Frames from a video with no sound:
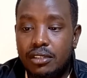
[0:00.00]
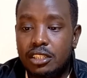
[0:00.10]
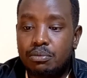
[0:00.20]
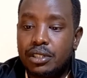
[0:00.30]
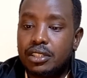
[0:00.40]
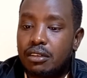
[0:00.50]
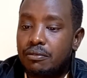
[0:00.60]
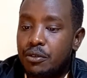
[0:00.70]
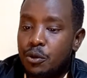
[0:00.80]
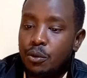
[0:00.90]
just picked a
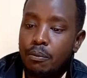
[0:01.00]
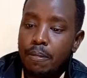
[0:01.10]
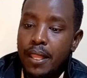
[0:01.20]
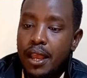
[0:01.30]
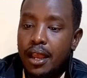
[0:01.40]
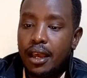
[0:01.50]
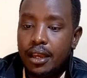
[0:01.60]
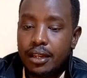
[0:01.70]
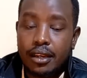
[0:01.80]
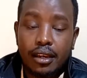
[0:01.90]
few,
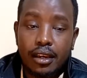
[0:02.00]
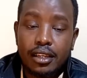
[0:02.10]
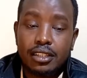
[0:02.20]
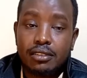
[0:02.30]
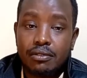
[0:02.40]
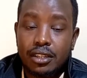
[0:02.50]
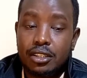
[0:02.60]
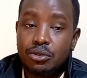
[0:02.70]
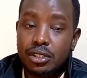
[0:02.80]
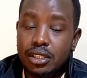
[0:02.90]
and it is very
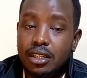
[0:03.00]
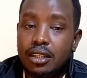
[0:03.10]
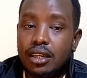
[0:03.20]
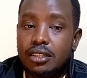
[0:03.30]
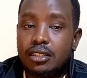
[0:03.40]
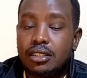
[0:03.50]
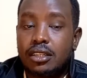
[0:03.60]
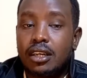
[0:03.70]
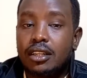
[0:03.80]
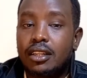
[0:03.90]
interesting that
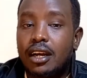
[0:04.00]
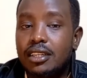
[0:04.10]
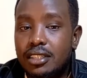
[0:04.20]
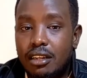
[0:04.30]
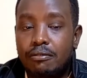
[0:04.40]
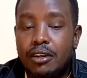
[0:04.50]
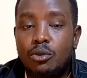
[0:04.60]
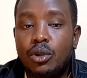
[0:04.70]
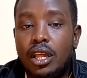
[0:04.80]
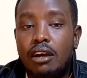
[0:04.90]
the Hustler Fund
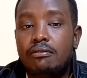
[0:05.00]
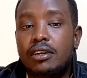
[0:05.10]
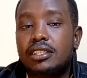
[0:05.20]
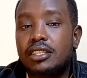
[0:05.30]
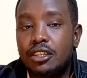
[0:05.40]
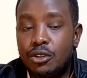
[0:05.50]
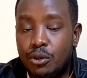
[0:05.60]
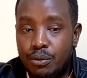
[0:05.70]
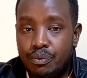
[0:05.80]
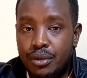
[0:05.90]
will have a
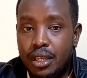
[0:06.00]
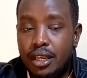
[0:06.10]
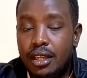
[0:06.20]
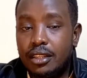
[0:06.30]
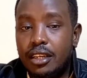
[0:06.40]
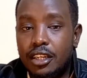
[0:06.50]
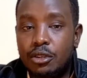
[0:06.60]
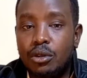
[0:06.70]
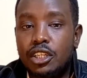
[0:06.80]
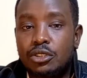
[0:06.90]
CEO. The
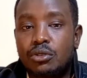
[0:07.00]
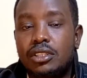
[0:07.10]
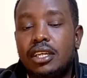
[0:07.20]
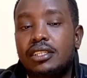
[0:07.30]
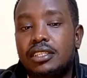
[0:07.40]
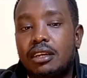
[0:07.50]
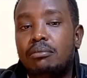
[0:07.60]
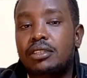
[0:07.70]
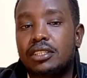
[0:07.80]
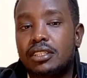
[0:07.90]
regulations
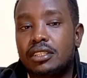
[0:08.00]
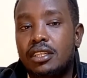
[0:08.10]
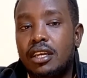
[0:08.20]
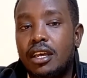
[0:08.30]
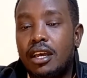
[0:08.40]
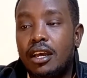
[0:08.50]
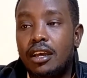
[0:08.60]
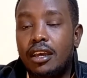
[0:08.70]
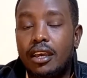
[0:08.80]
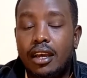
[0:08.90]
establishes
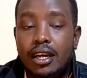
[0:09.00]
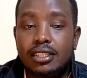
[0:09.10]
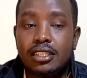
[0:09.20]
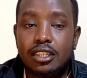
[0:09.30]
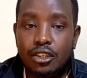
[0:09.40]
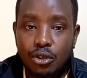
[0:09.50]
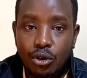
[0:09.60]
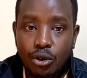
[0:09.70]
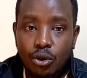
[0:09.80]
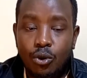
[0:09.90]
a
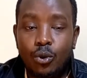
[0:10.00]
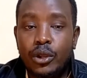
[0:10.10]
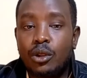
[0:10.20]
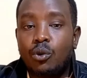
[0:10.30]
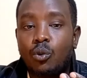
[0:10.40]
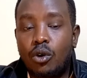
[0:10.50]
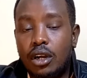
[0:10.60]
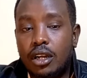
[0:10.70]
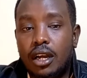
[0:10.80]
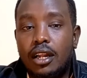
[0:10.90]
CEO who will
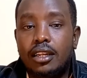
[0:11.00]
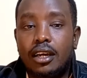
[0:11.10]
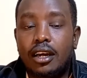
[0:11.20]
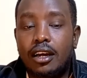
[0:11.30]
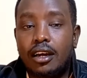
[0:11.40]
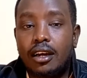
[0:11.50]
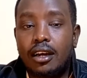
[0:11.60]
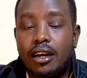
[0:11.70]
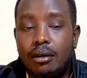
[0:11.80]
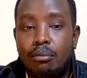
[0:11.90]
work under
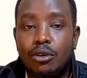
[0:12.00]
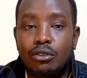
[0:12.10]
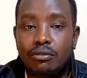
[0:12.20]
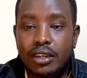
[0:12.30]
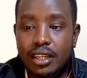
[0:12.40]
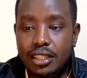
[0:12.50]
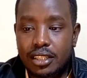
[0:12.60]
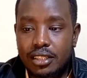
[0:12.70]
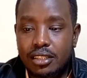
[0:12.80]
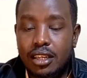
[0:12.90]
a board of
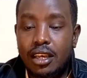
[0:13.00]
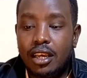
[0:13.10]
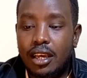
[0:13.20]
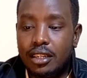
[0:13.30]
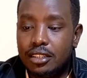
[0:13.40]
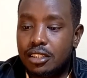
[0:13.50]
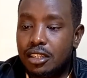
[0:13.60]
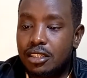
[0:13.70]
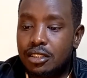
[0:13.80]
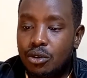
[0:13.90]
directors, and
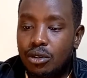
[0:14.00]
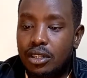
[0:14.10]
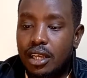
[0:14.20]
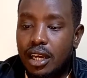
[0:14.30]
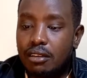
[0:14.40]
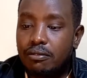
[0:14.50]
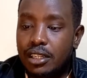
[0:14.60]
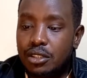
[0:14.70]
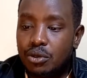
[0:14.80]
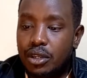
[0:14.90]
it's called the
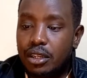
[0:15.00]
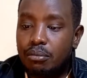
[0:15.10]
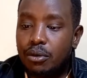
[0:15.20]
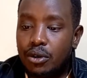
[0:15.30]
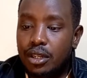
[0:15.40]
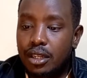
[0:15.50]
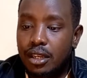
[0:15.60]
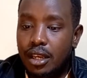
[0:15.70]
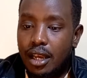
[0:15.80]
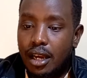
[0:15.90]
Advisory Board,
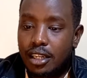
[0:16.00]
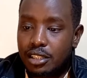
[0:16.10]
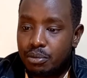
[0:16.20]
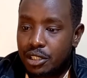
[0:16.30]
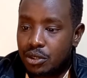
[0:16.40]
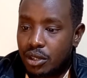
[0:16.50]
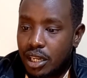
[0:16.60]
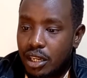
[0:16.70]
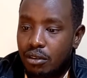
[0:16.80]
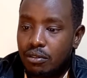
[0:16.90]
a special
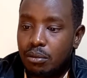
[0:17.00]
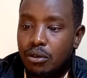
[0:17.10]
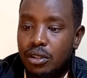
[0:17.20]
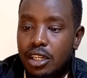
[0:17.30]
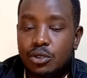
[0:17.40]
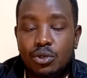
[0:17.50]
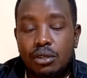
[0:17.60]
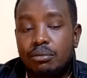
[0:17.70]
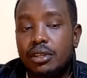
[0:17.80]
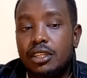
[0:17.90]
kind of a board that
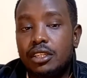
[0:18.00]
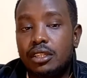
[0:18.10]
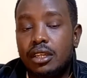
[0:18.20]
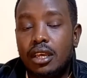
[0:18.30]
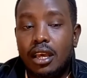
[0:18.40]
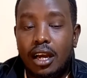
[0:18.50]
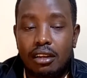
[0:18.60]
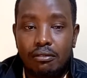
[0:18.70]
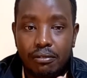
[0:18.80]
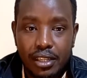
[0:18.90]
will be
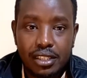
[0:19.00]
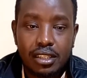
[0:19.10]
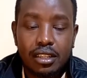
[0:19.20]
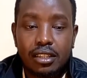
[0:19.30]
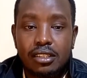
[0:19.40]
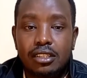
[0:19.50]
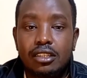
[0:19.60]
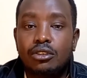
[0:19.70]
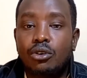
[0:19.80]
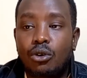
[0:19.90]
advising the
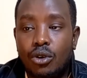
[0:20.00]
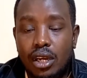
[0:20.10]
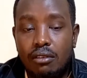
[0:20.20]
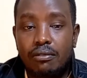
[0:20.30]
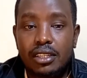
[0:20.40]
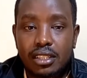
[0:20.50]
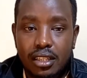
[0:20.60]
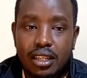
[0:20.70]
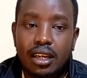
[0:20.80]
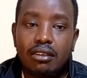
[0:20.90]
CEO or
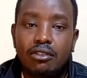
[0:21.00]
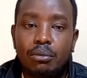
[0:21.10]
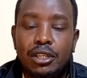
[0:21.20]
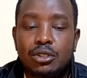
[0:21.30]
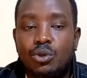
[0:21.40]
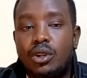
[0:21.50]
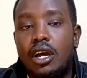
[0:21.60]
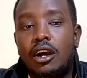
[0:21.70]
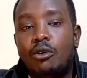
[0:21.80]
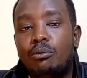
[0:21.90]
advising the government on
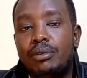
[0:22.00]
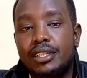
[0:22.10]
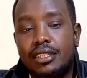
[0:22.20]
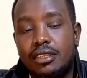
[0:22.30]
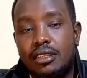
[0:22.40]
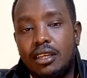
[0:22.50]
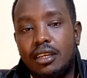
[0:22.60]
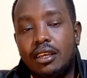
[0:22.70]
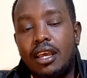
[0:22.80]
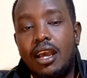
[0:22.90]
how best
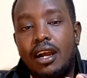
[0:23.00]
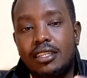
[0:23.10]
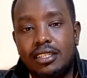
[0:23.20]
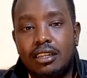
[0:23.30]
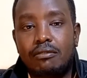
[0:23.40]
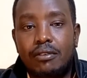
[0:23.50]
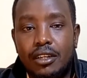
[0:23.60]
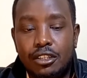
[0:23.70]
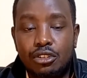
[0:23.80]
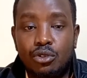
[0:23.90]
the Hustler
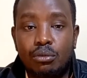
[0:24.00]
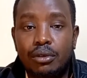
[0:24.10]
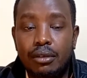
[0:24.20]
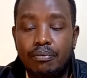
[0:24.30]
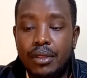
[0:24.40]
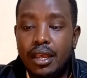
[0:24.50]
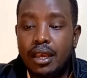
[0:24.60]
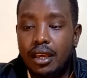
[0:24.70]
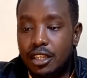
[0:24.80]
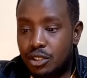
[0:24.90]
Fund should
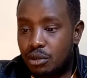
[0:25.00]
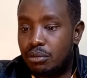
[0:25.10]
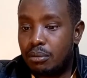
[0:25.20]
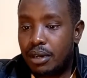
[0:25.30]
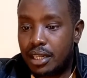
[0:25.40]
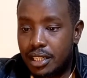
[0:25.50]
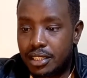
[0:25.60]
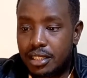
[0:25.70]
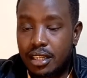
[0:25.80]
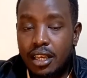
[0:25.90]
be
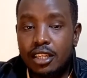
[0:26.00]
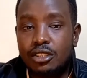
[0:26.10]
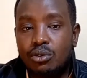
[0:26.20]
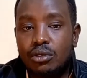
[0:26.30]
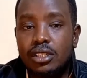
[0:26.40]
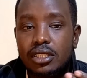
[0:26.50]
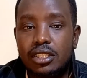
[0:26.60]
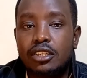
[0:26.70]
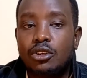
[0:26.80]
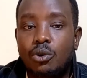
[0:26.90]
managed. So this
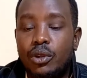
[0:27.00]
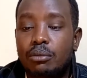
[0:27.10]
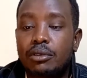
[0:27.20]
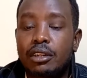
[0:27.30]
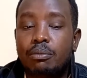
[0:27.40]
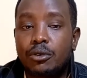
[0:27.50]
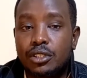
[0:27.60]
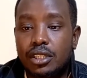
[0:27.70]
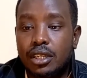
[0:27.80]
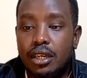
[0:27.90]
CEO will be
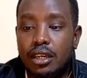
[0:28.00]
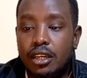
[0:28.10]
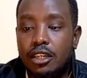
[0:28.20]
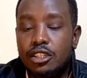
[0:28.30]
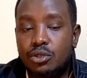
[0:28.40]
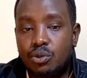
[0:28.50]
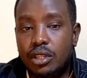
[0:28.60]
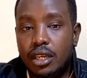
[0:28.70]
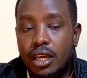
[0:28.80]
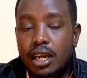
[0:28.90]
reporting to
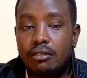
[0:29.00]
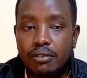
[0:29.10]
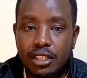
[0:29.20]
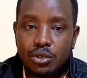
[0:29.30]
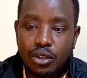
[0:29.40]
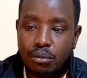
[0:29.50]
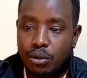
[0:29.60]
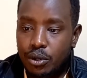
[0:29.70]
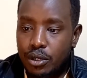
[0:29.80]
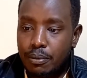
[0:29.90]
the Advisory
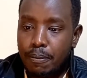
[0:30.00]
Board,